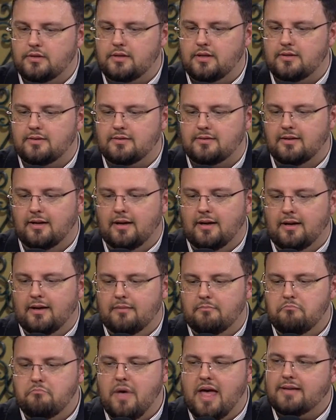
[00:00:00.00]
just right.
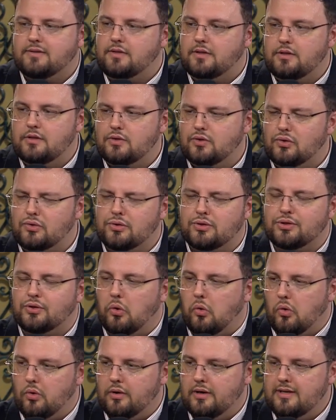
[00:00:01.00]
messages or
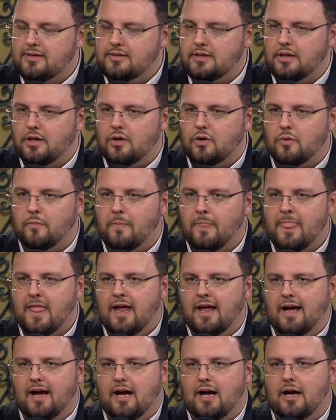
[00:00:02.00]
stories, you know.
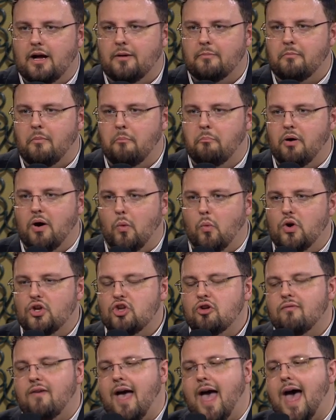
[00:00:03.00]
Um, but when
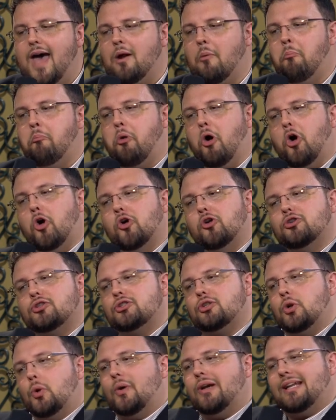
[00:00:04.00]
you've had a
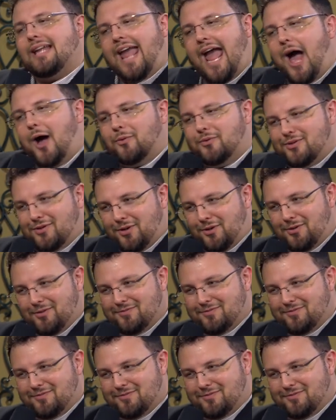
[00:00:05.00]
personal encounter,